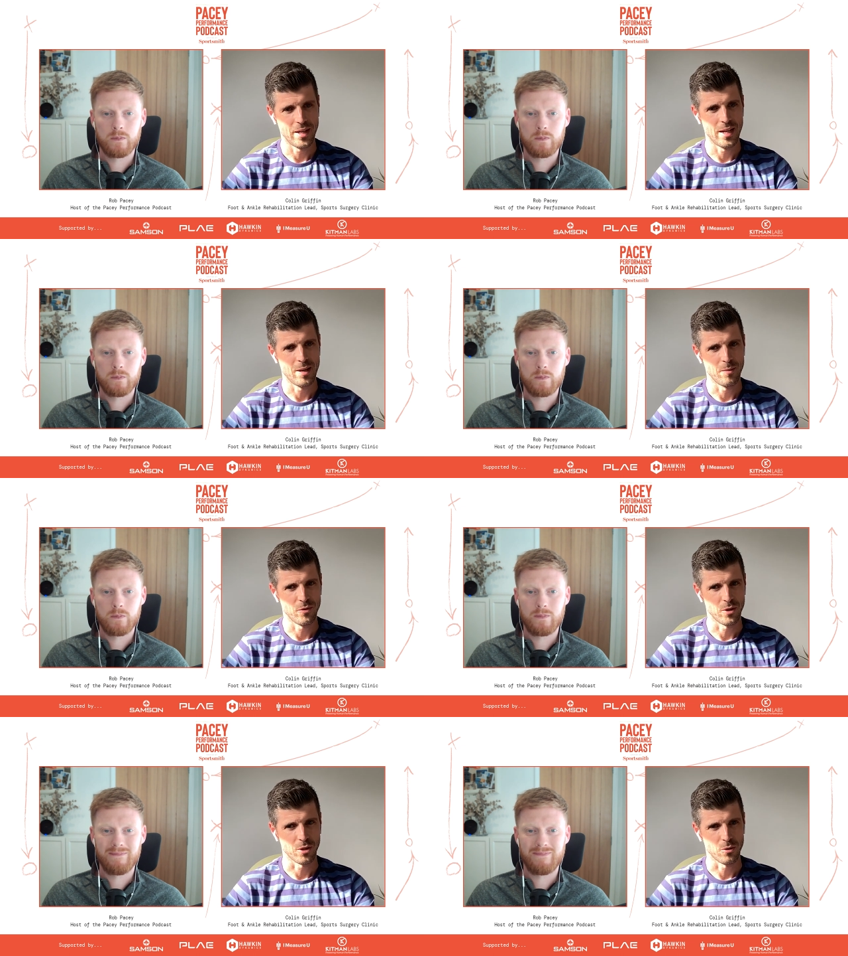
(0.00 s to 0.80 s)
Speaker 1: Um,
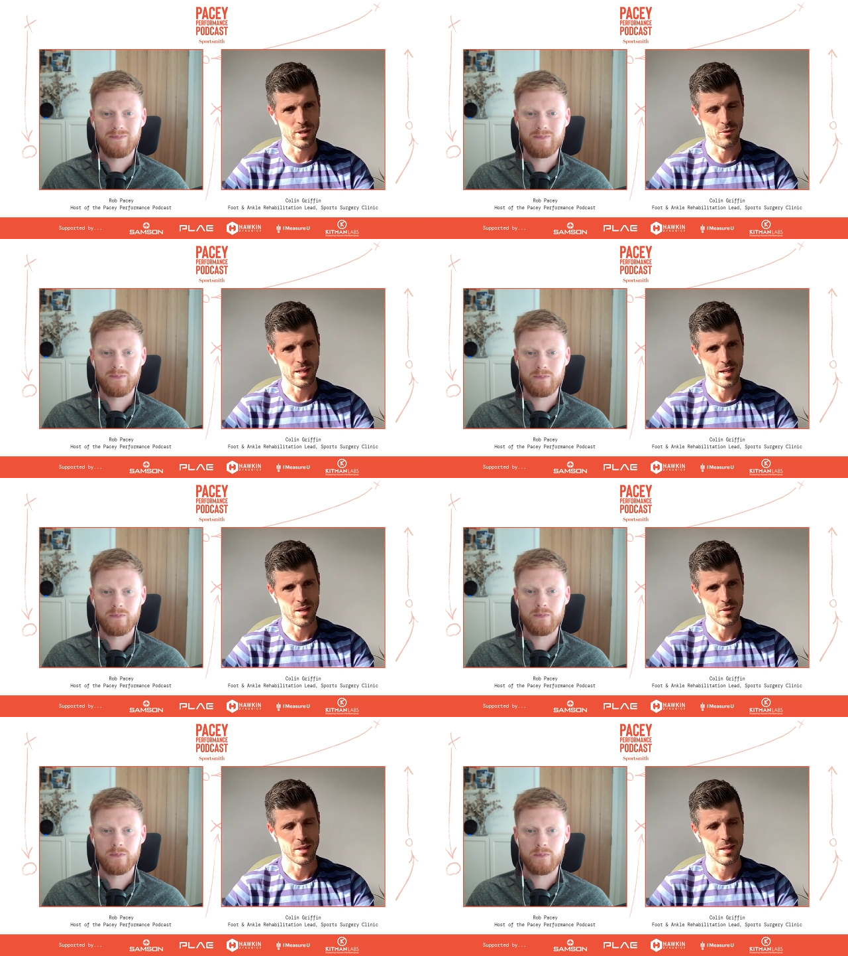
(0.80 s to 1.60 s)
if you want to go really really
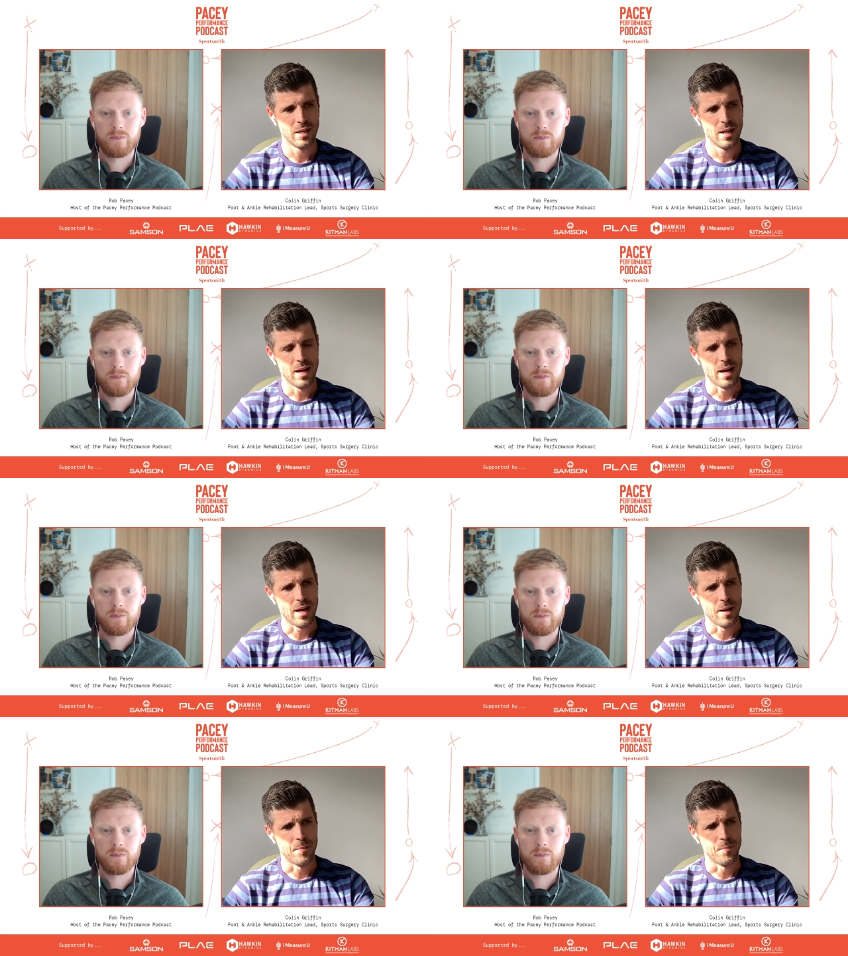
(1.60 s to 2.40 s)
heavy,
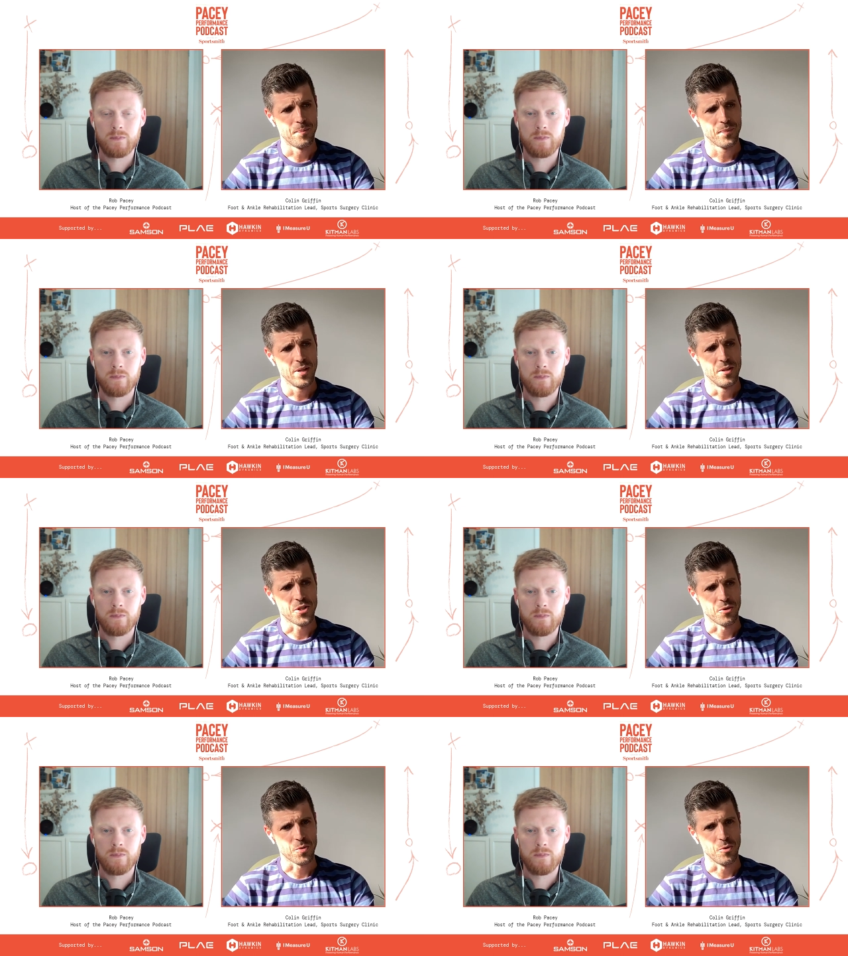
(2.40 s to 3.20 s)
um,
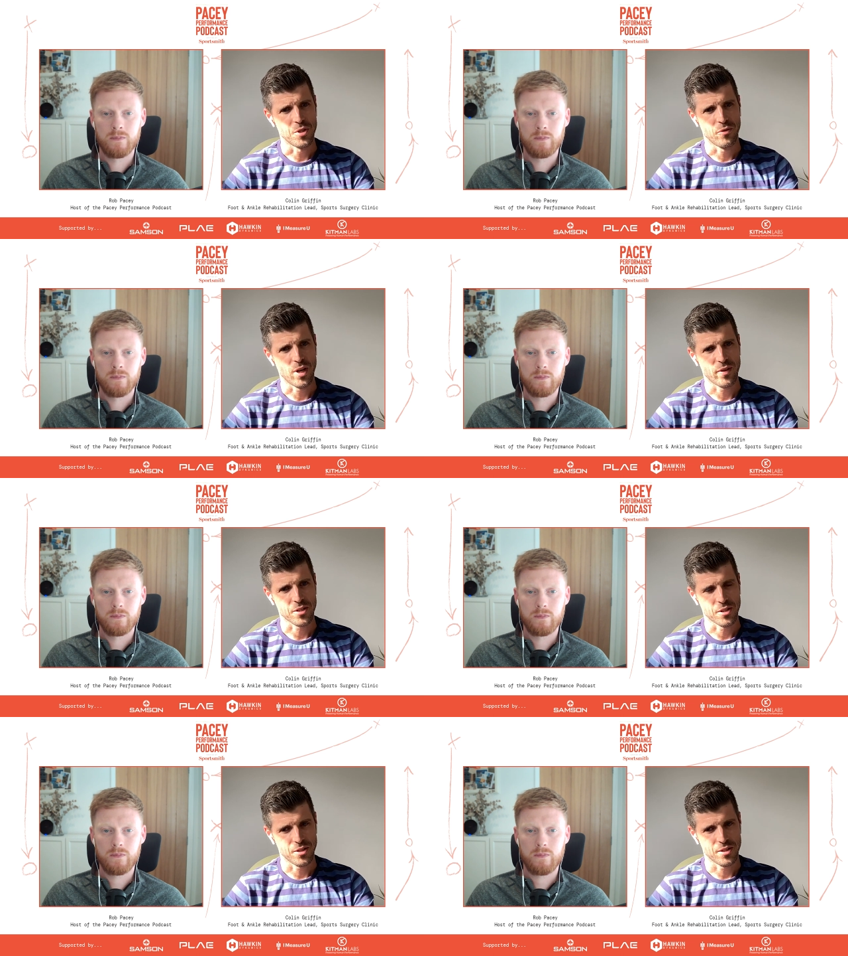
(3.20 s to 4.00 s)
so I suppose if you have
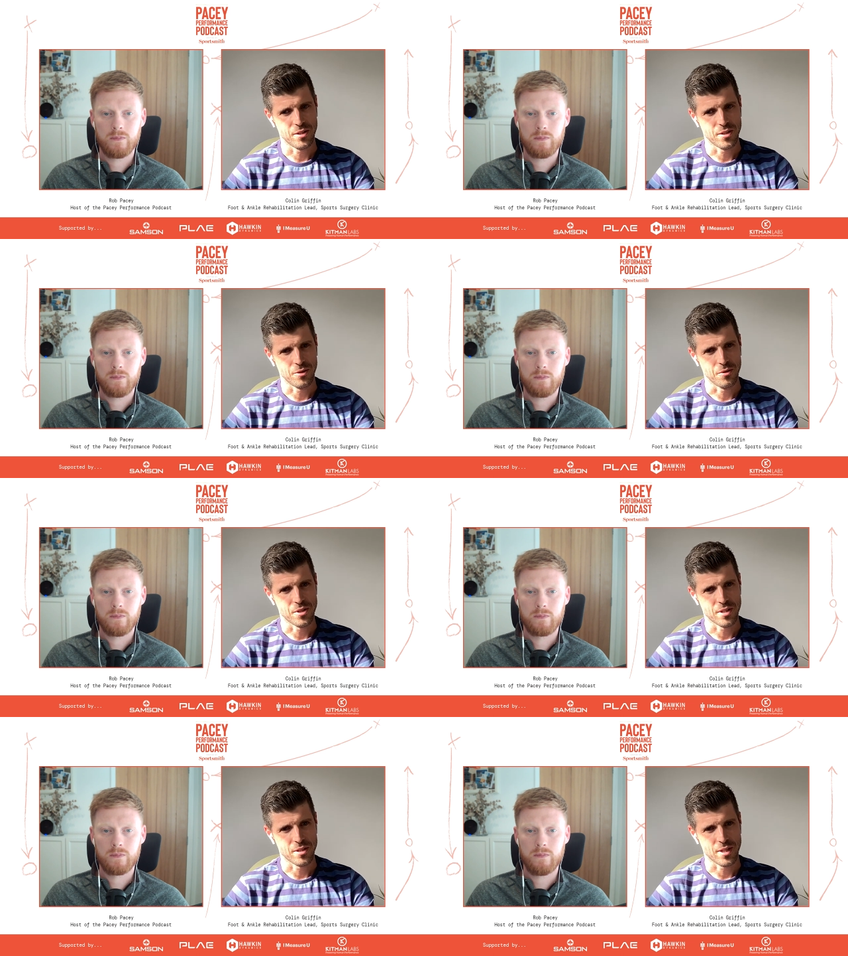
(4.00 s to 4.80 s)
access to, to those,
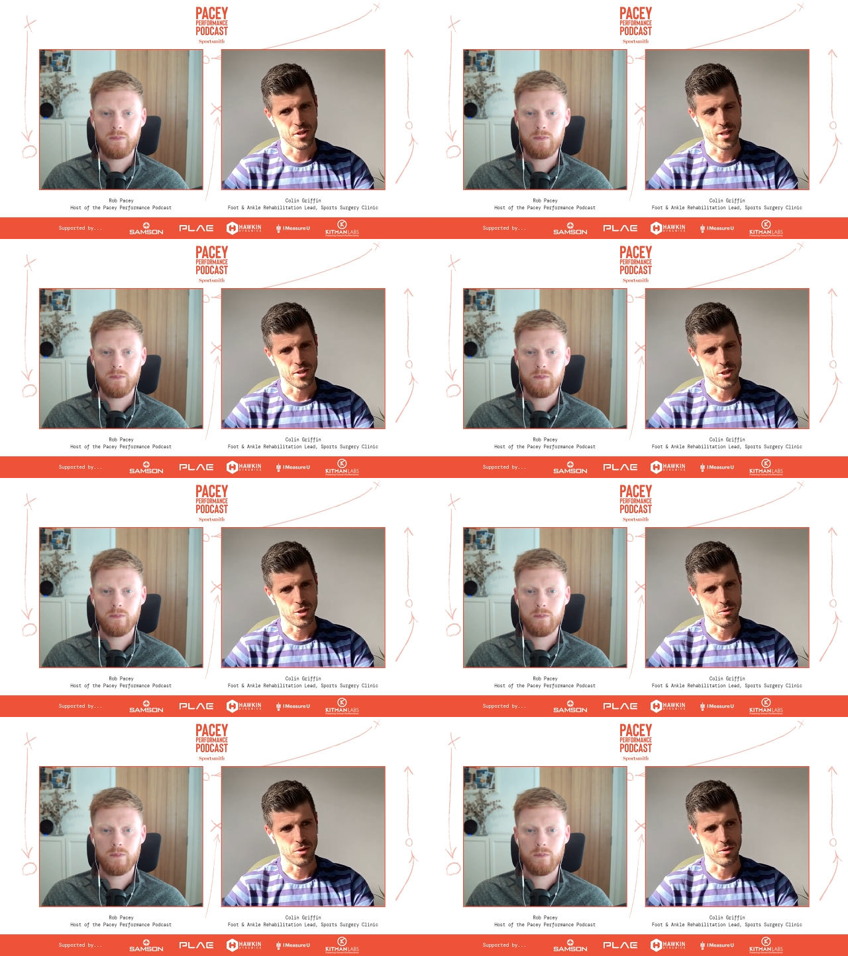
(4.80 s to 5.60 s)
there's a lot you can
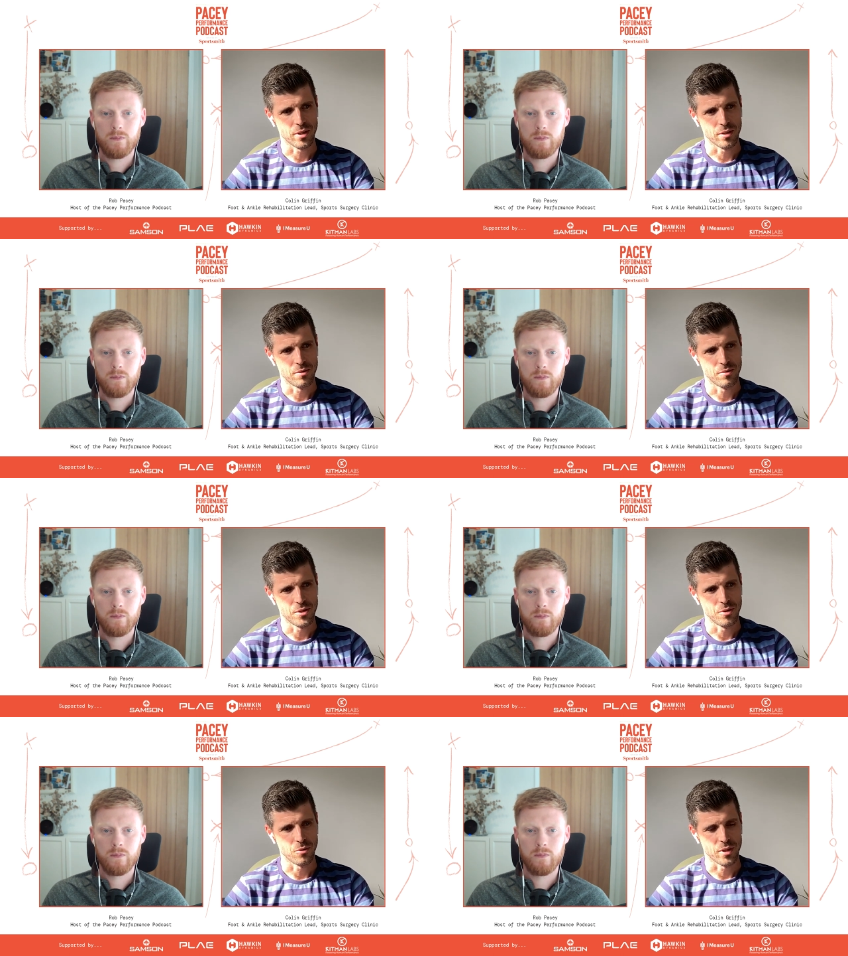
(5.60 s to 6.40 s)
do. You know, you can
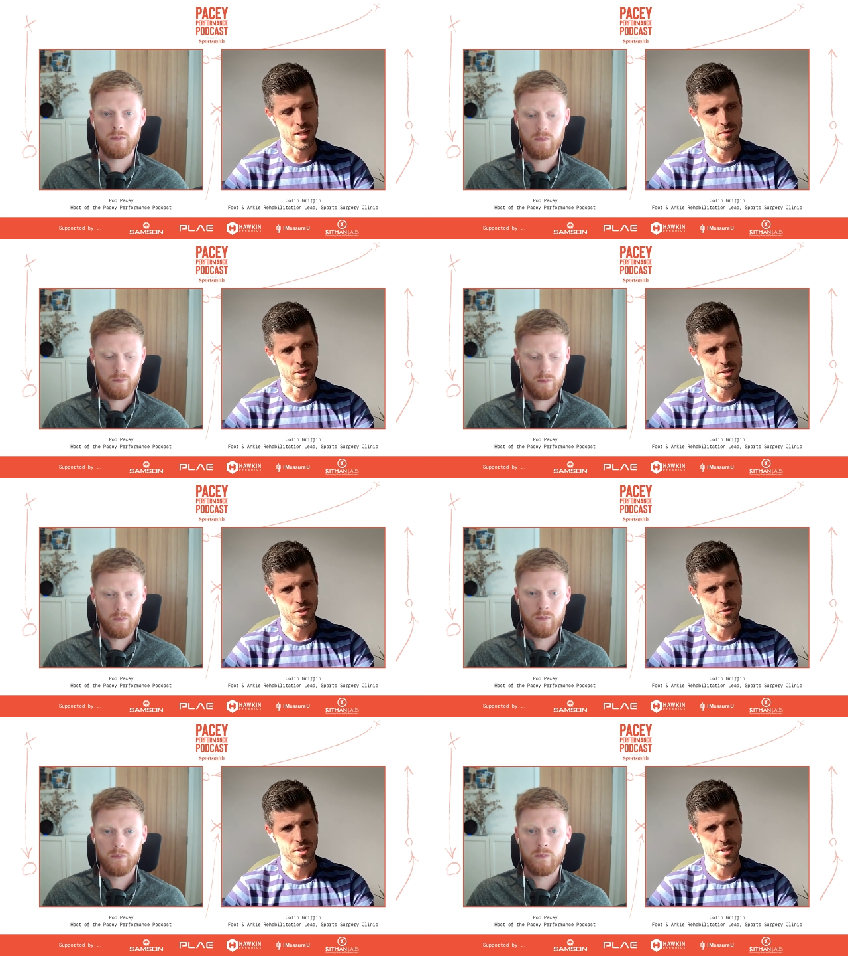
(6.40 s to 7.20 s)
do quite heavy
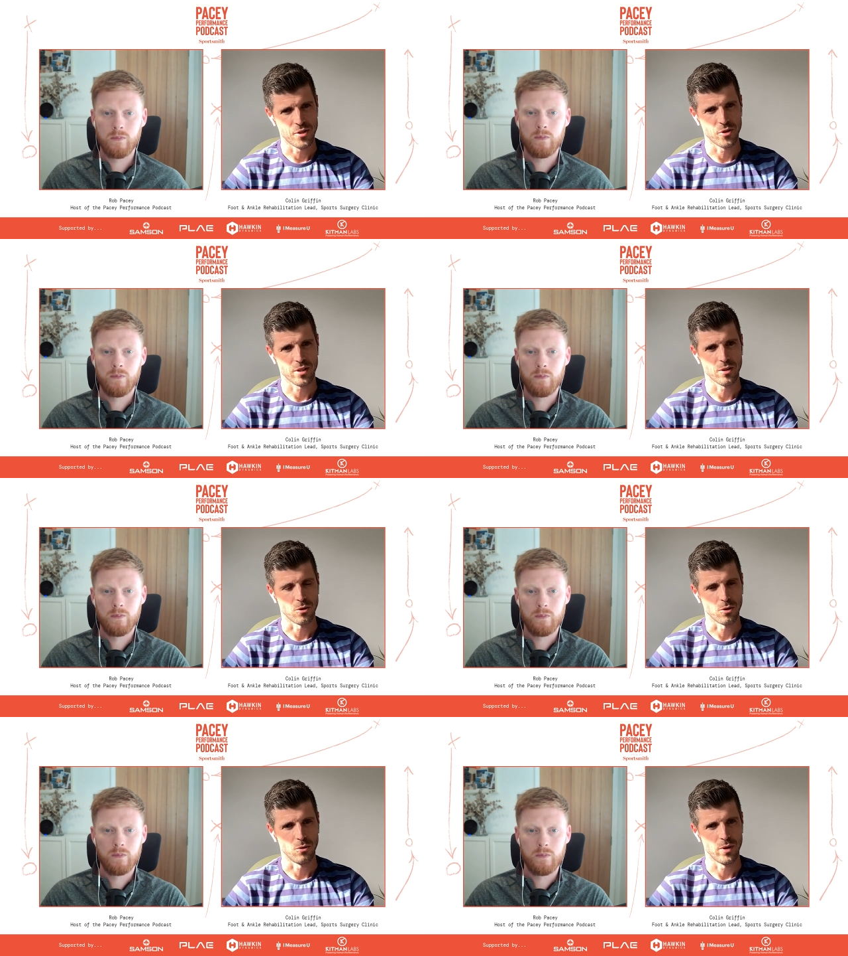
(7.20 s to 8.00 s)
concentric eccentric
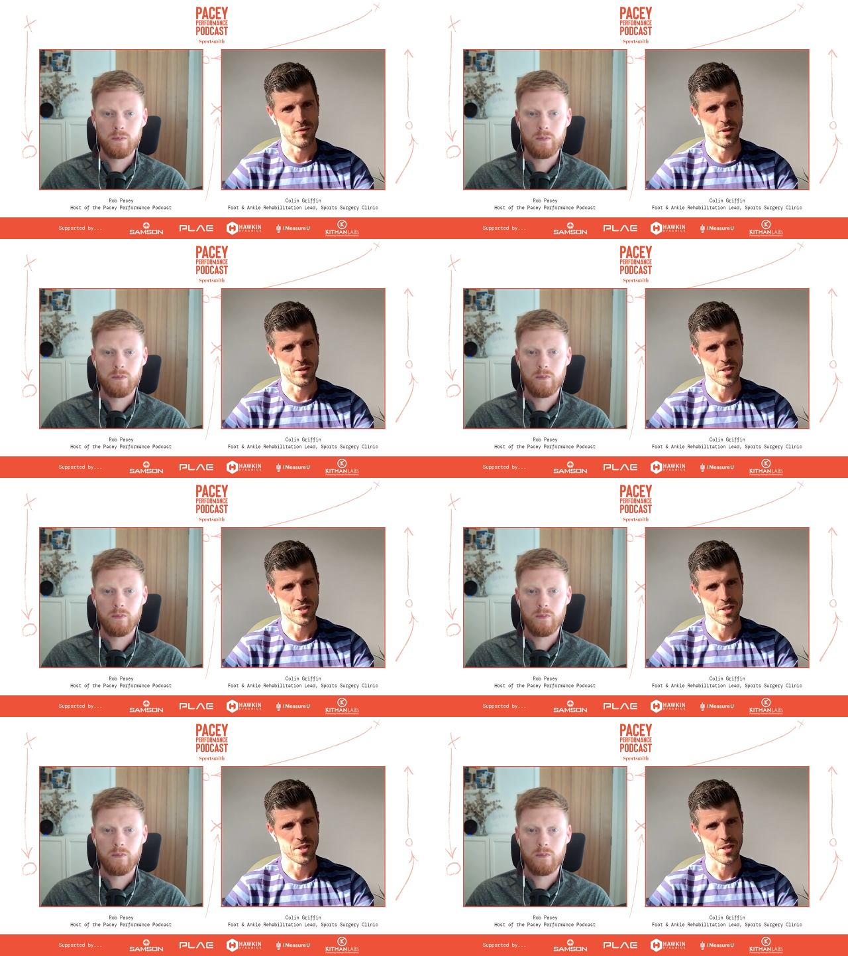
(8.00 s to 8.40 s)
or go heavy